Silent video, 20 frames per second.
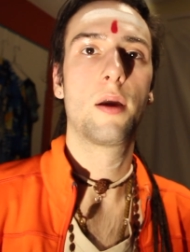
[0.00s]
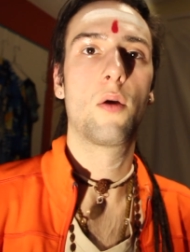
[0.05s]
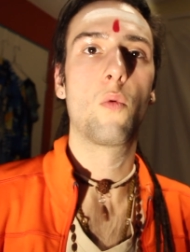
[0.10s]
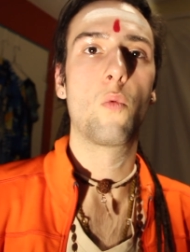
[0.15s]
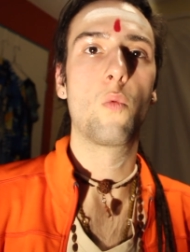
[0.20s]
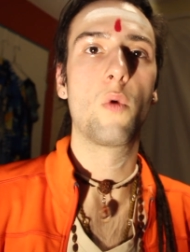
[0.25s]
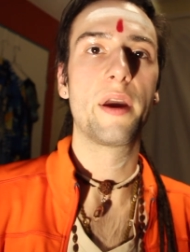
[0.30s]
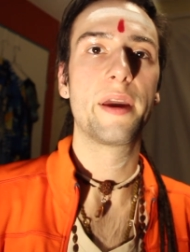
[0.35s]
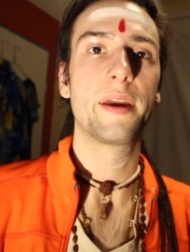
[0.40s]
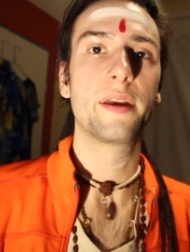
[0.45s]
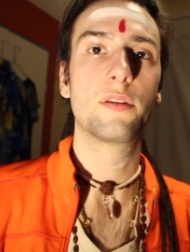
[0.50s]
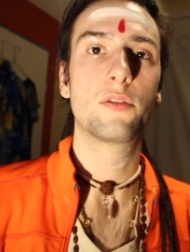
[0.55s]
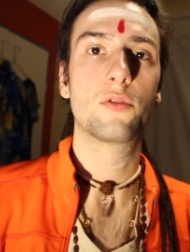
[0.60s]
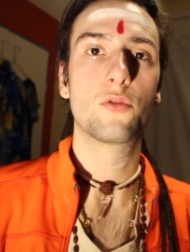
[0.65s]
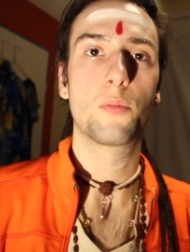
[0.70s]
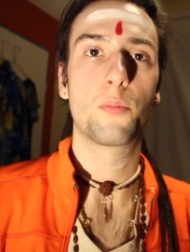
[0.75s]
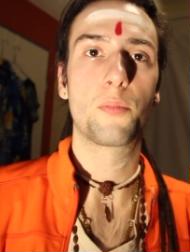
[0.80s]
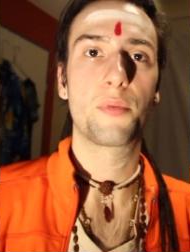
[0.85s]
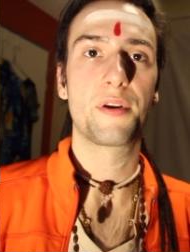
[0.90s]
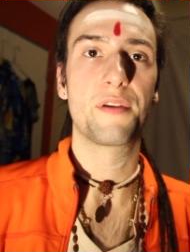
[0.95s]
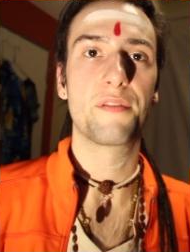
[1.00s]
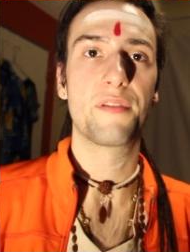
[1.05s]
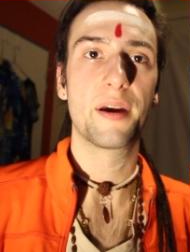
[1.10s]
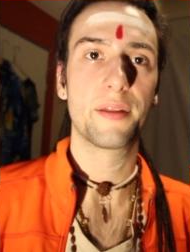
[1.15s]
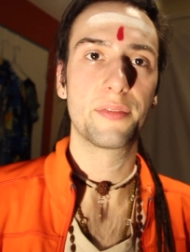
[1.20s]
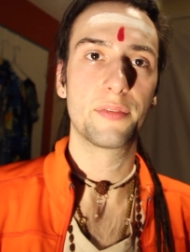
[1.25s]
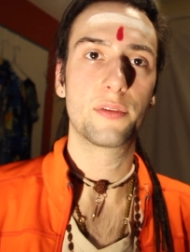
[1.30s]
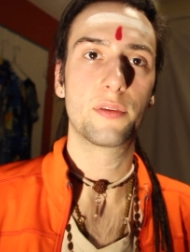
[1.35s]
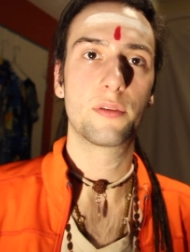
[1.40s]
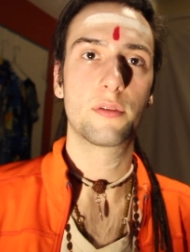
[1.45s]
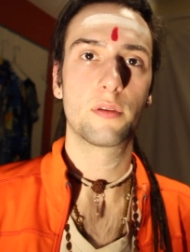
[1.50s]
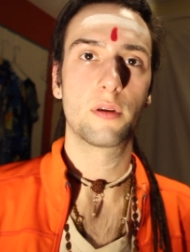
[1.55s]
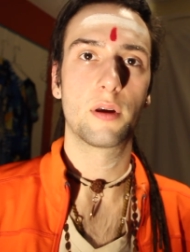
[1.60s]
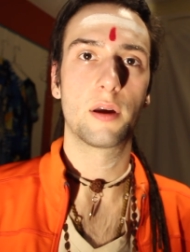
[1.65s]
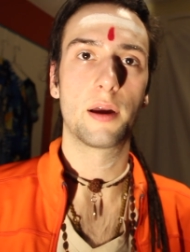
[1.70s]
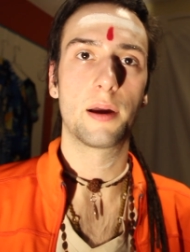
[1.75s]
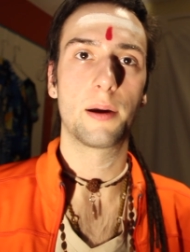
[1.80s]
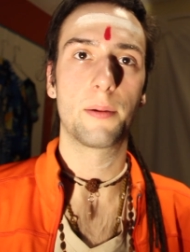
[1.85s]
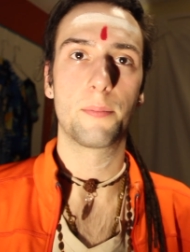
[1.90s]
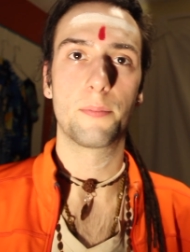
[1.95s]
way to prevent
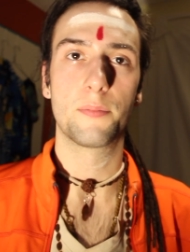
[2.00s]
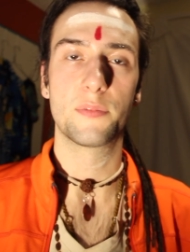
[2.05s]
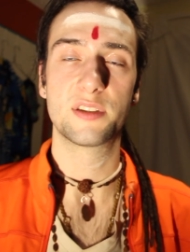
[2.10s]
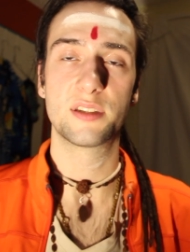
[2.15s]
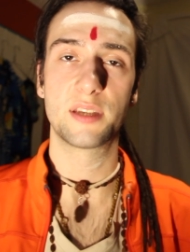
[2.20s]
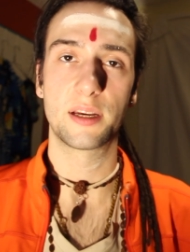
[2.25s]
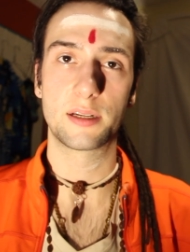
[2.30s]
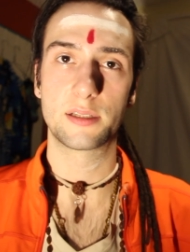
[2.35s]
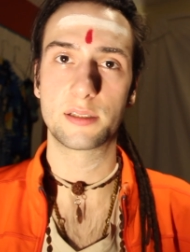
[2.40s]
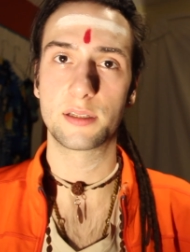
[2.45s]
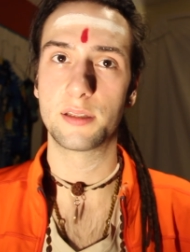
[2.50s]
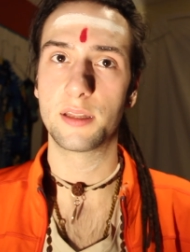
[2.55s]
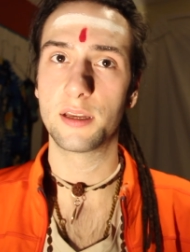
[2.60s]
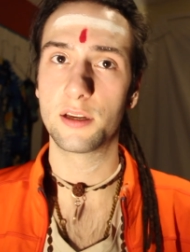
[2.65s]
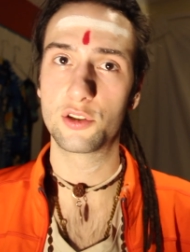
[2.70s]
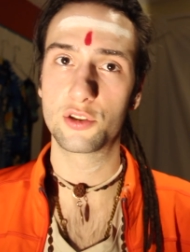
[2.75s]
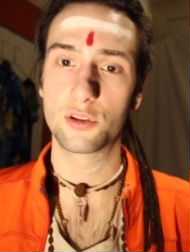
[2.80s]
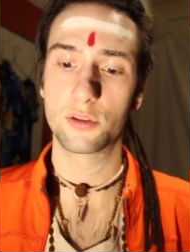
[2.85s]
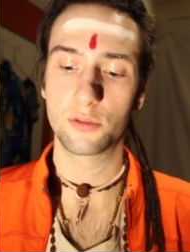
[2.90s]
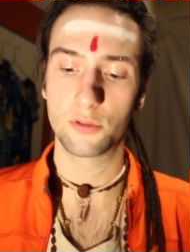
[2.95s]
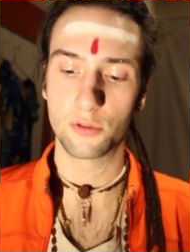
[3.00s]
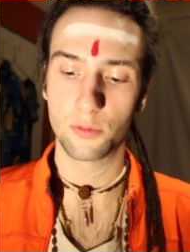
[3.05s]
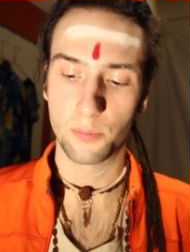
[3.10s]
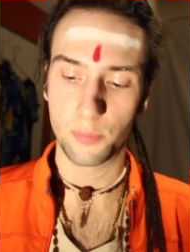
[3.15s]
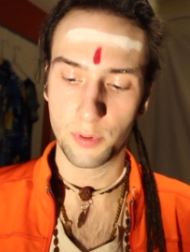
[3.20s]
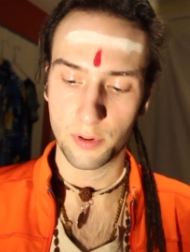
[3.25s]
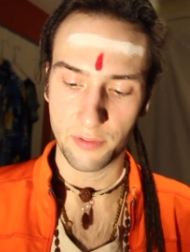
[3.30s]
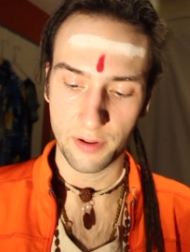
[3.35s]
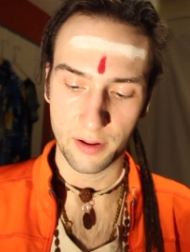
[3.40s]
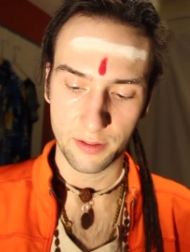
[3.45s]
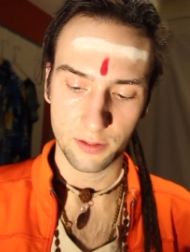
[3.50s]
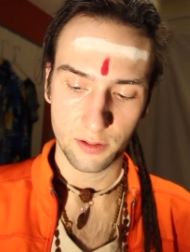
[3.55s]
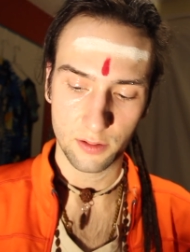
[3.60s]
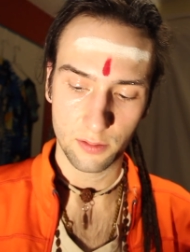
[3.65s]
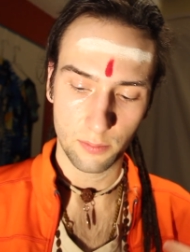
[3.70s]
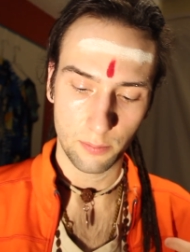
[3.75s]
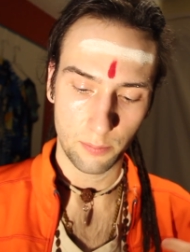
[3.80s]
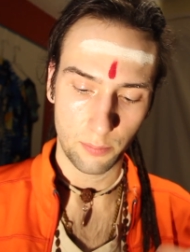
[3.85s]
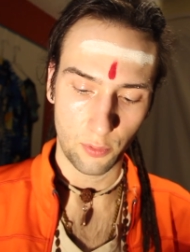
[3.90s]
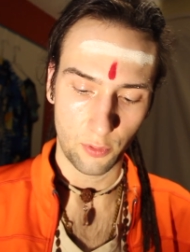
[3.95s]
um, sex addiction, to prevent
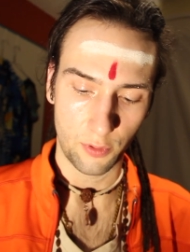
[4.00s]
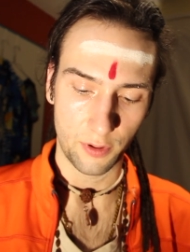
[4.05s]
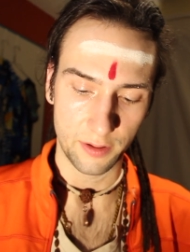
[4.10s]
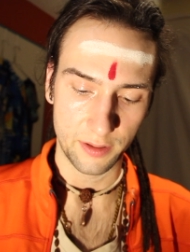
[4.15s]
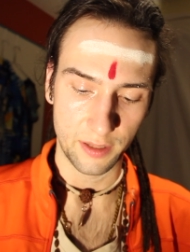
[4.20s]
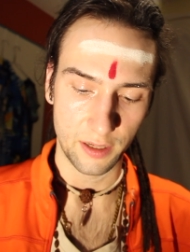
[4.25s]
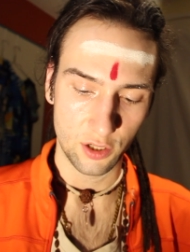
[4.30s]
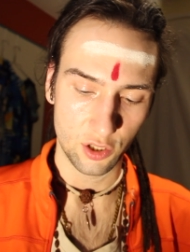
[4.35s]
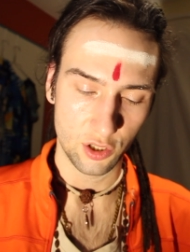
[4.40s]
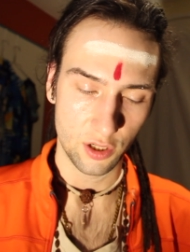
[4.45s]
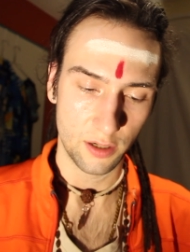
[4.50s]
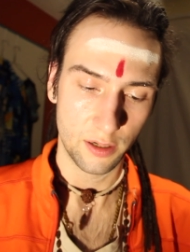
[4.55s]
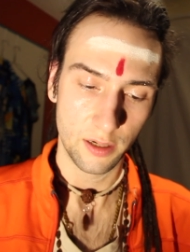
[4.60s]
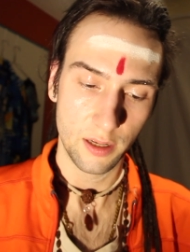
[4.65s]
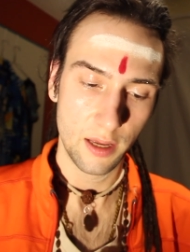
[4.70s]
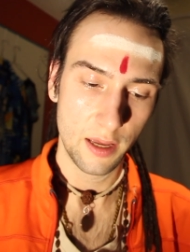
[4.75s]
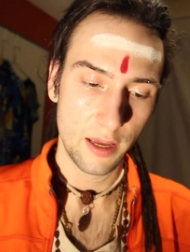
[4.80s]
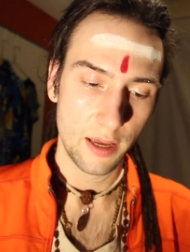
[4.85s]
porn addiction,